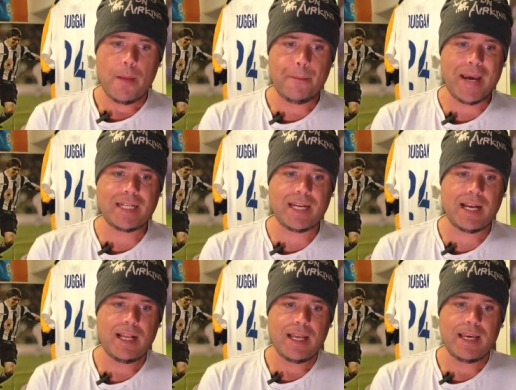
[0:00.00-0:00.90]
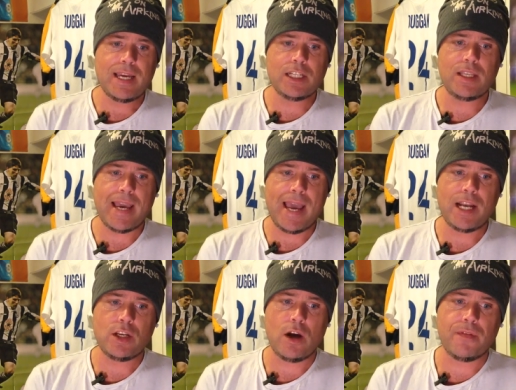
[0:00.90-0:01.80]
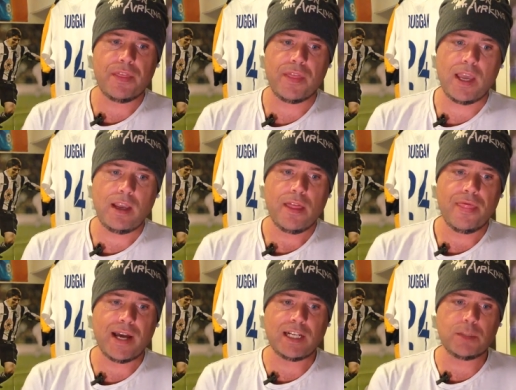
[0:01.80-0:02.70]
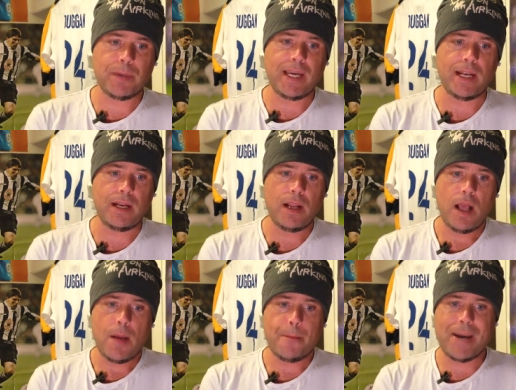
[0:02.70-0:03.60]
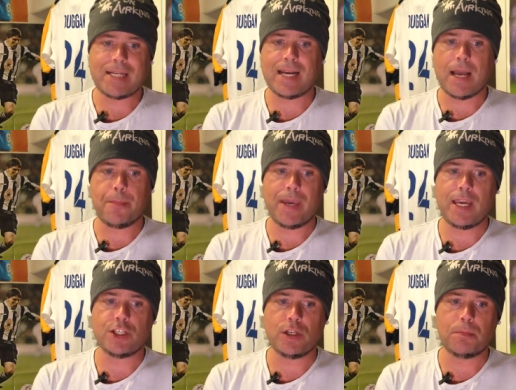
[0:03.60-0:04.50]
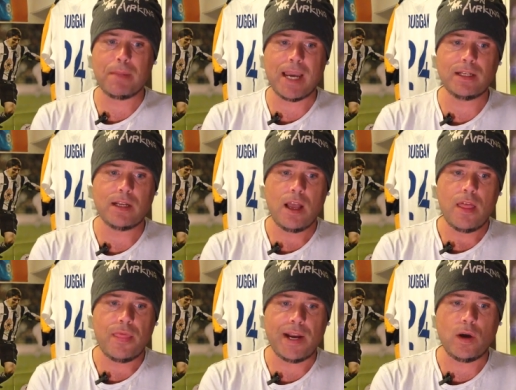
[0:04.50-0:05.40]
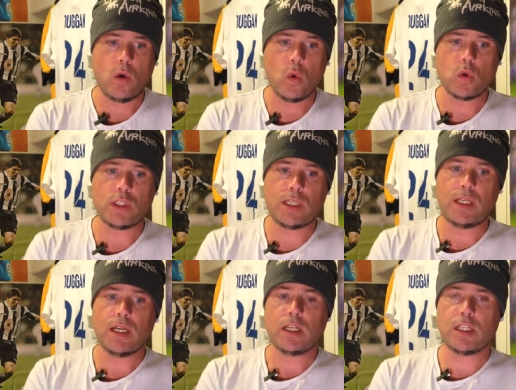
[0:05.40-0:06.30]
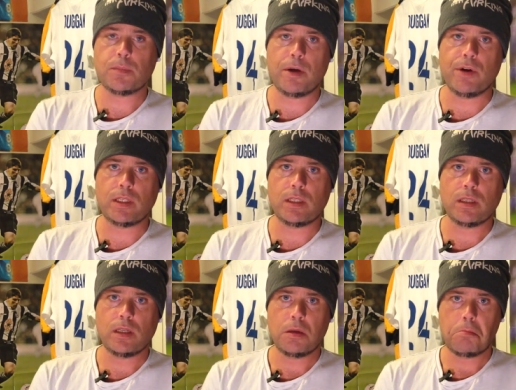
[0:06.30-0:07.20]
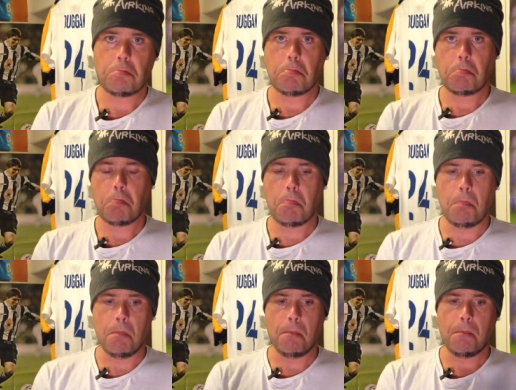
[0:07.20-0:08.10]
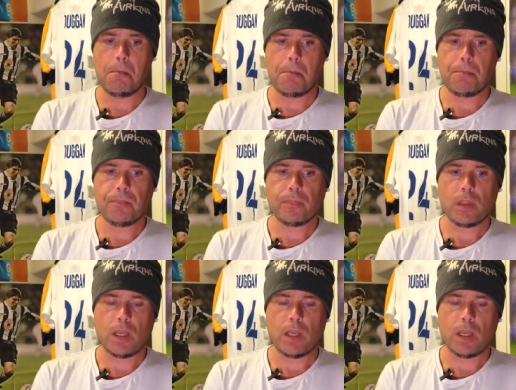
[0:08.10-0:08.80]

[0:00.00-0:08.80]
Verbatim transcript: Better is the end of a thing than its beginning. Better a patient mind than a haughty spirit. Hmm. Don't